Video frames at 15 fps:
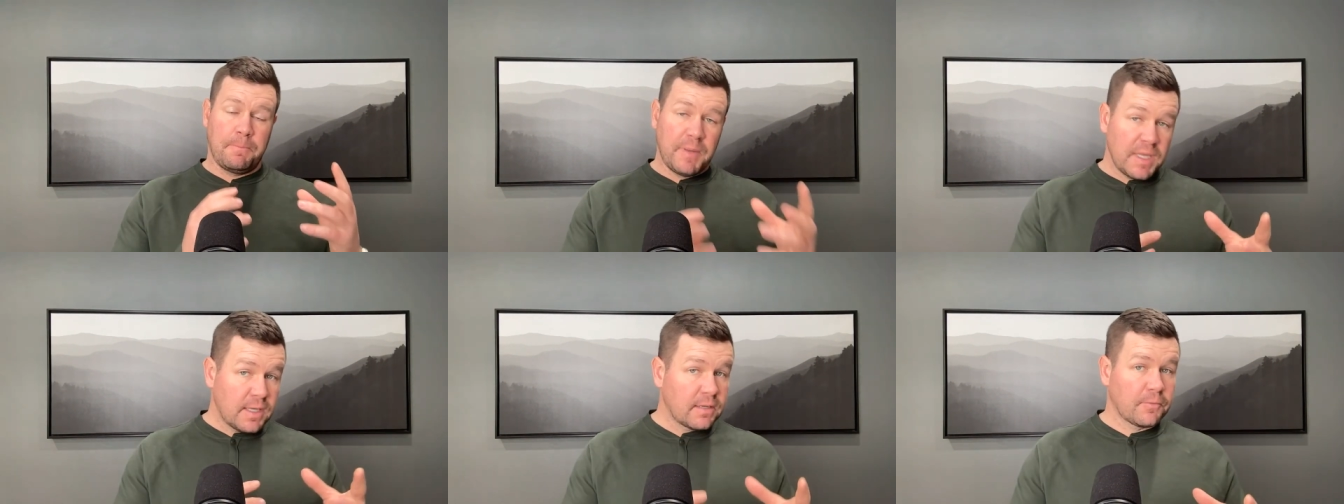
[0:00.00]

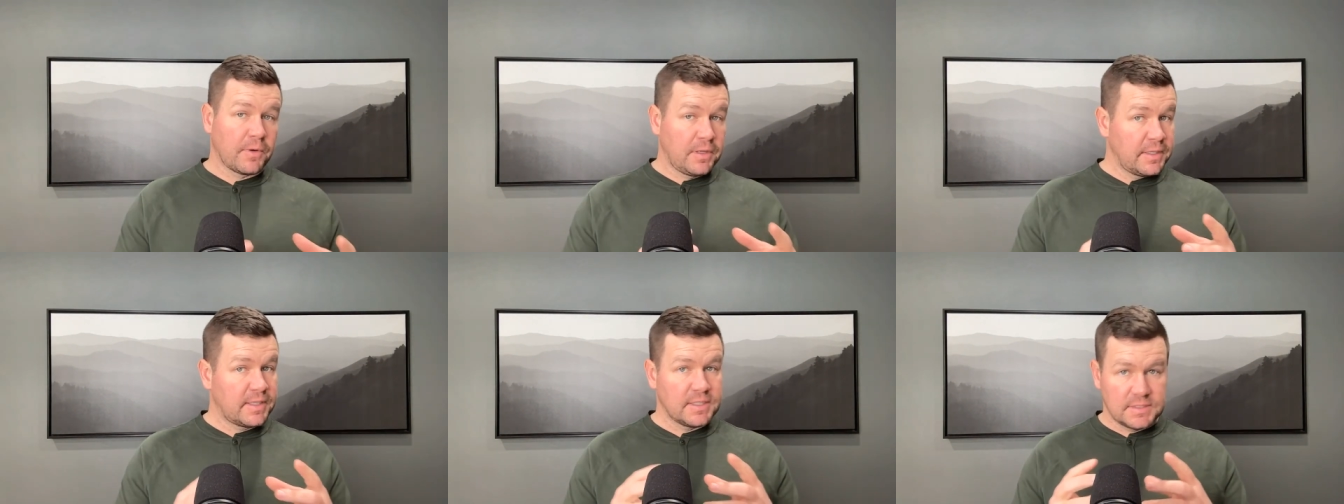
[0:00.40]
being
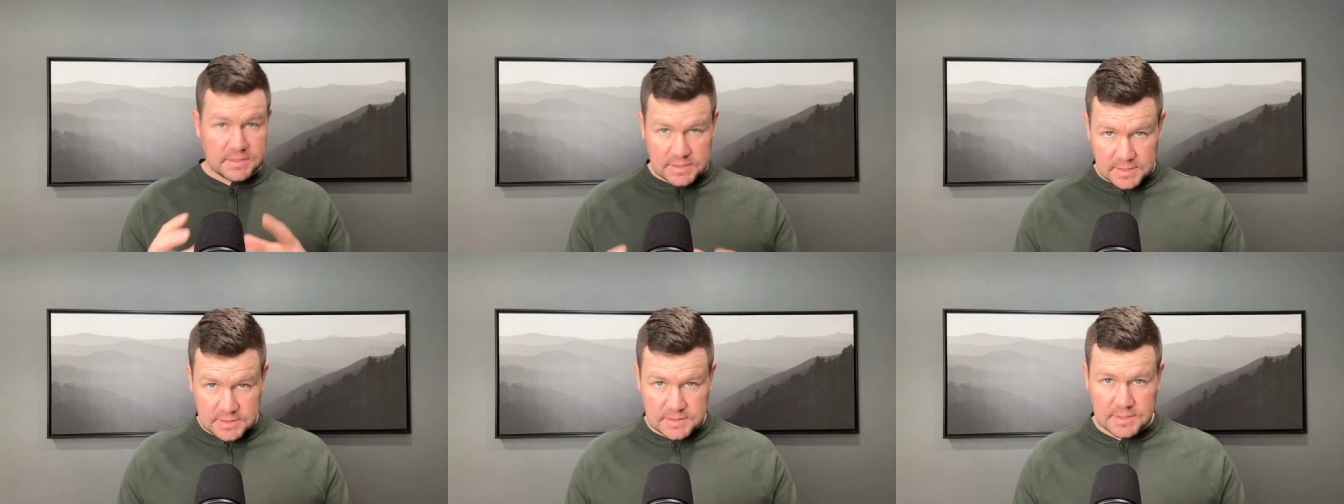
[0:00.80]
really
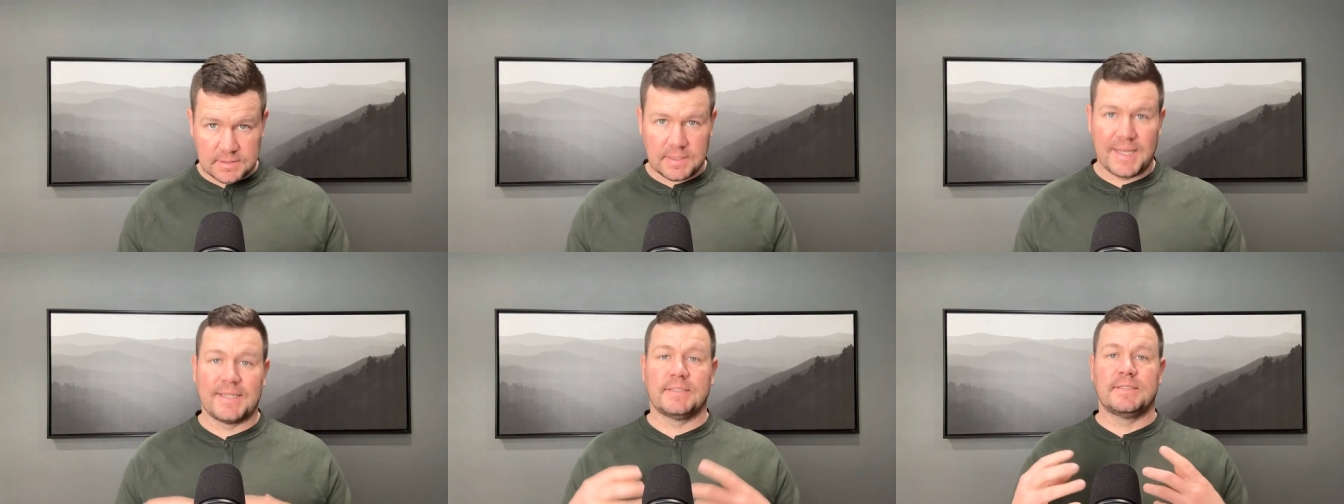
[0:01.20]

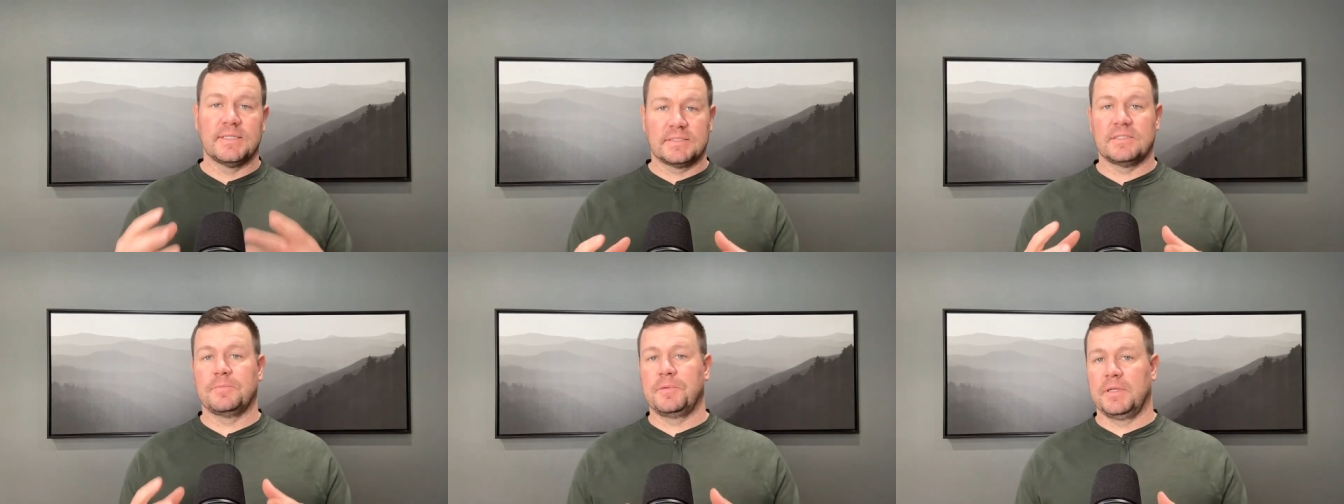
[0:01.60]
consistent and
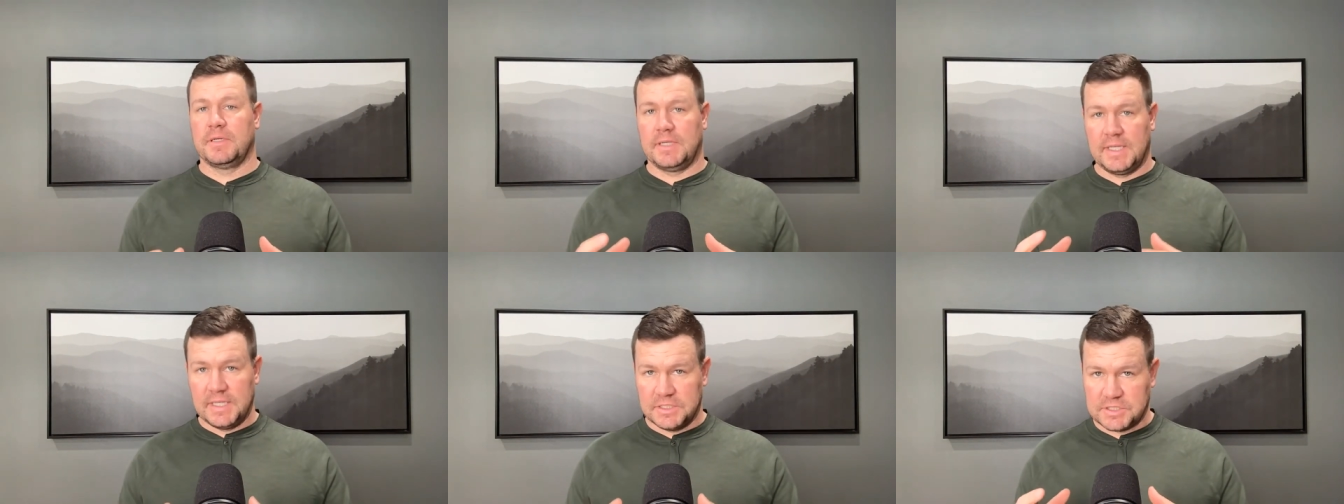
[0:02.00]

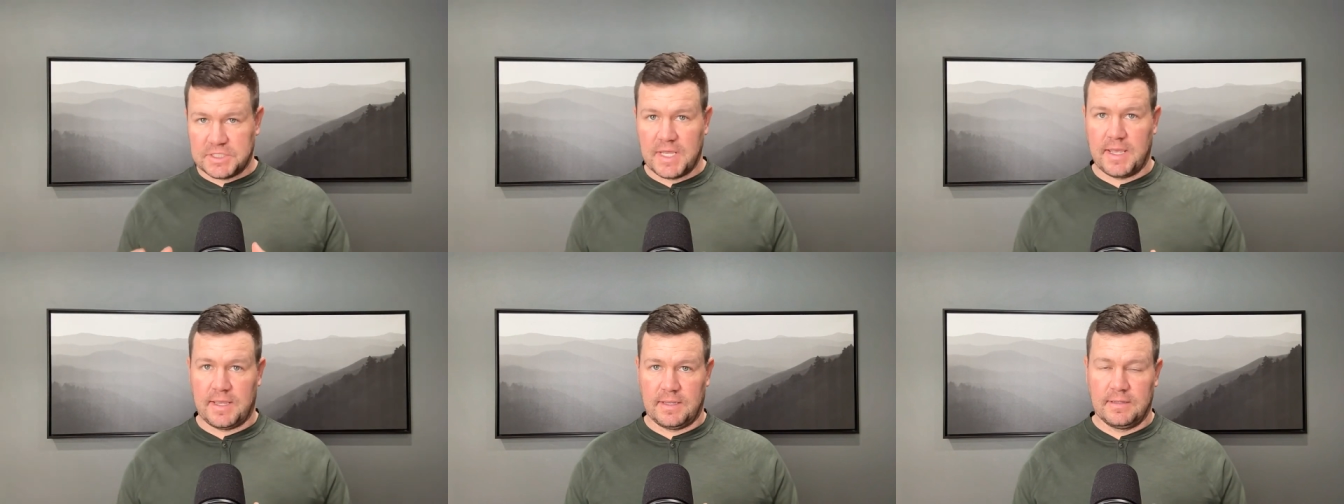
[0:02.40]
disciplined each
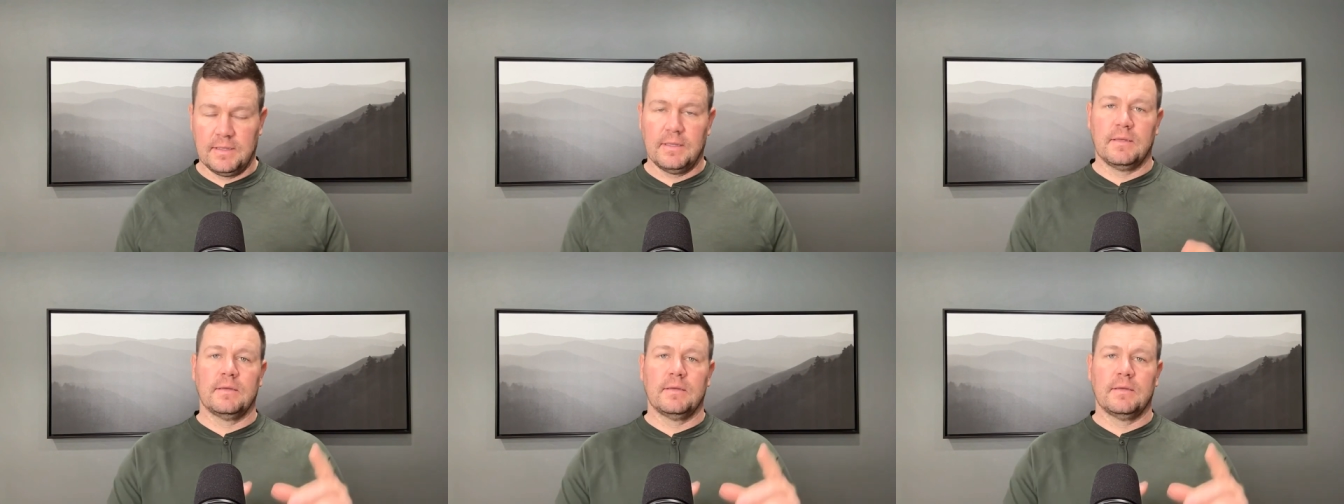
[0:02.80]
day,